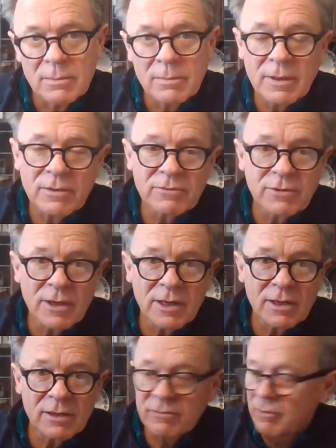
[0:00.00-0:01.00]
But
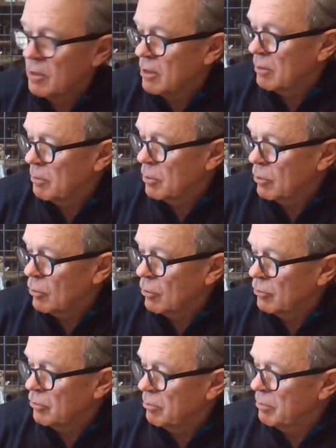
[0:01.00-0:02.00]
far, far
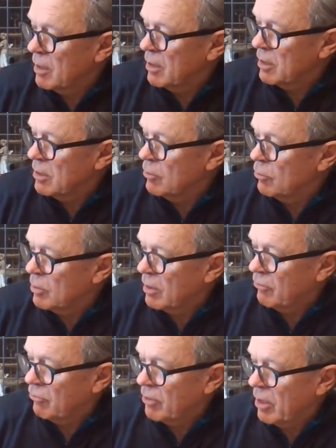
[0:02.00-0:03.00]
beyond him, that eagle
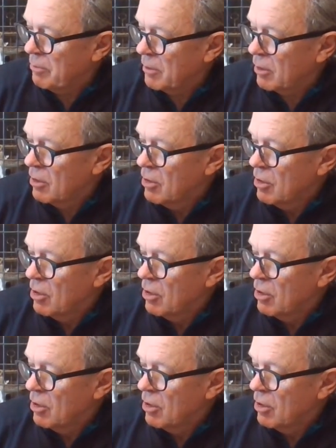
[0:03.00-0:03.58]
kept flapping,